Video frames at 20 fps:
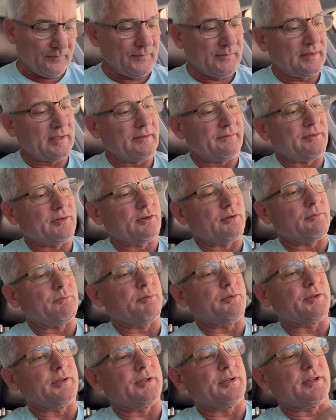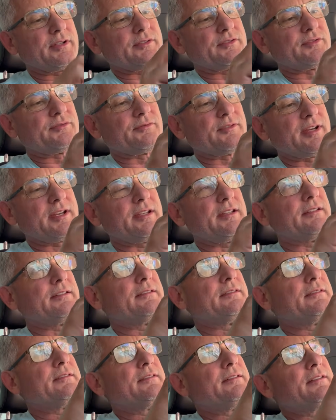if you don't put it on straight,
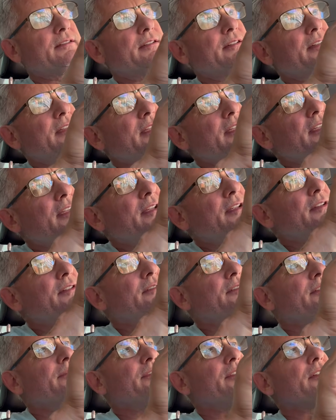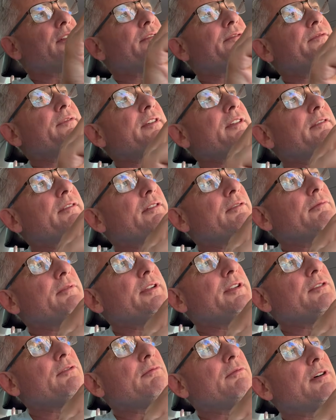if you don't figure out where
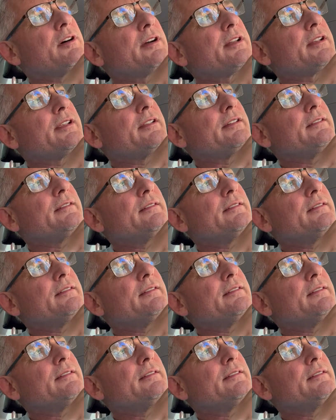you want it,